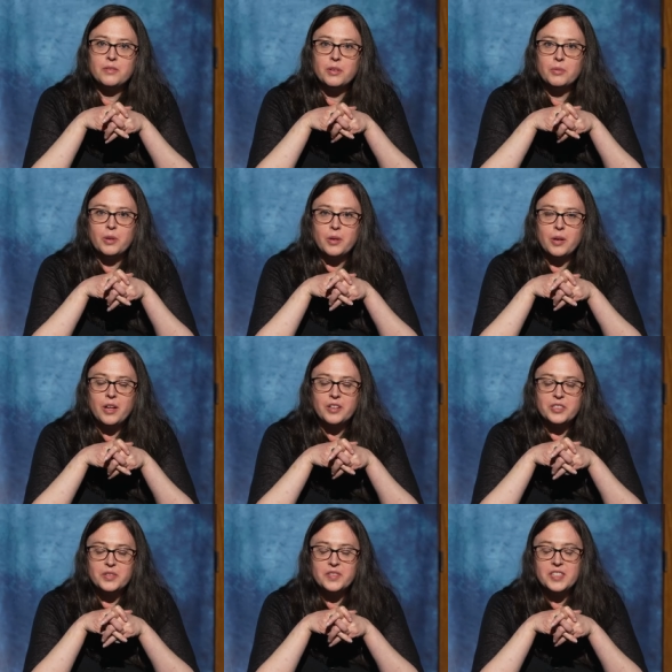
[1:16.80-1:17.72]
for the Royal
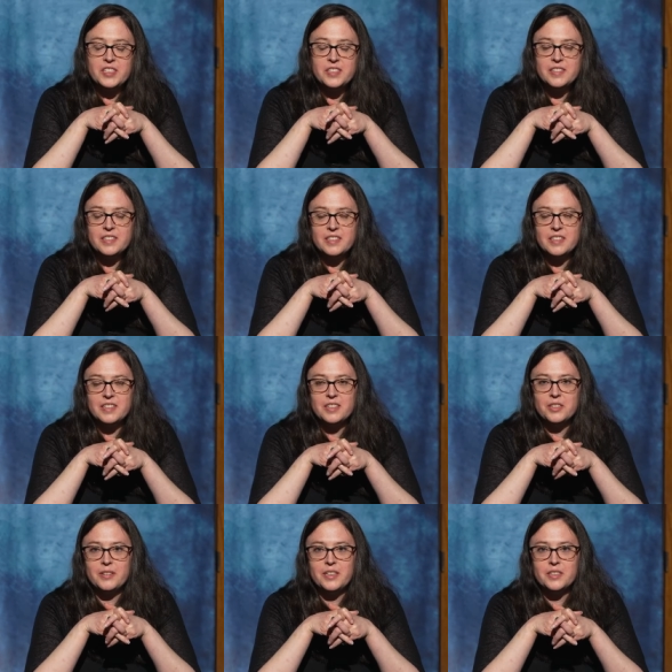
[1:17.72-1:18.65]
College of Physicians and the
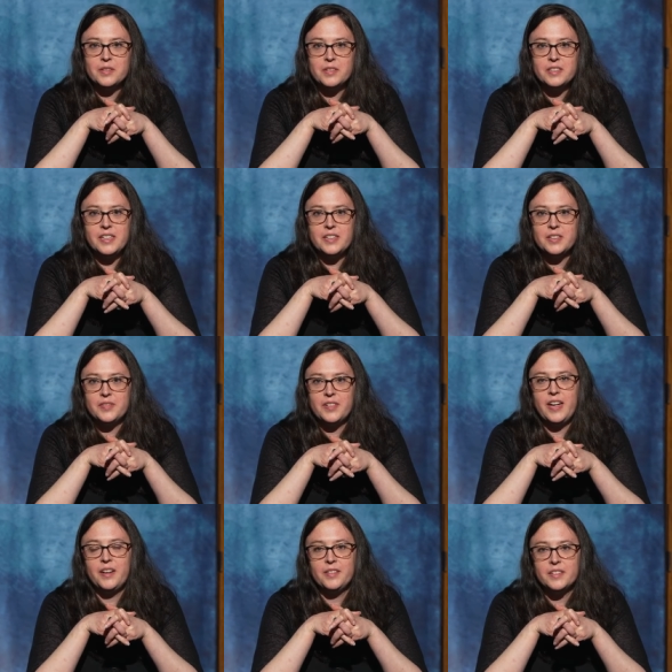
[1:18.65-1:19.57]
director of the Centre for
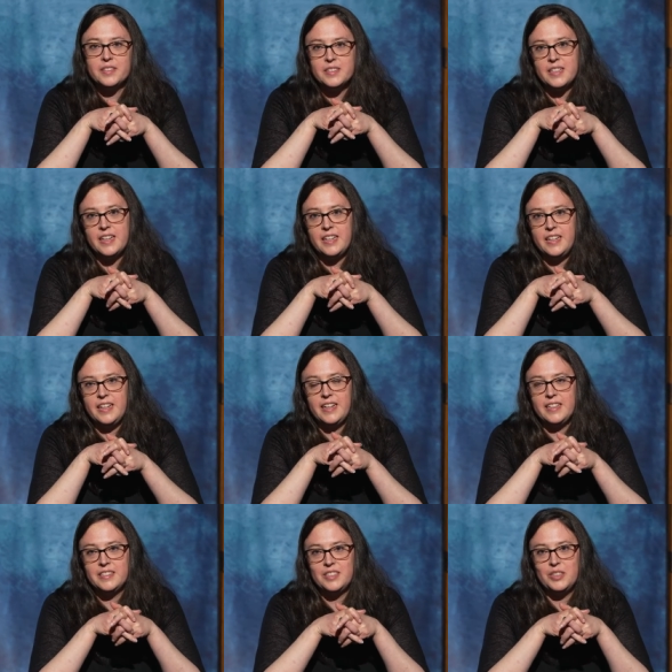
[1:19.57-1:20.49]
Health and Society at
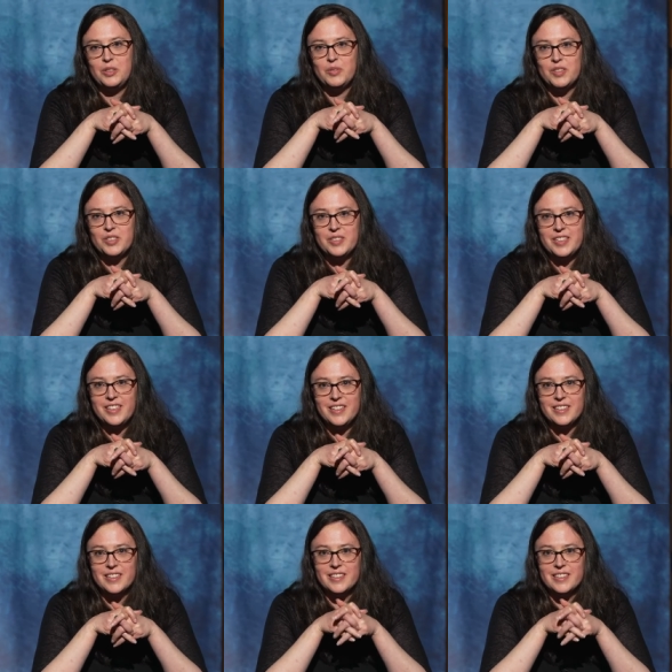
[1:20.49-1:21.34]
Aston University.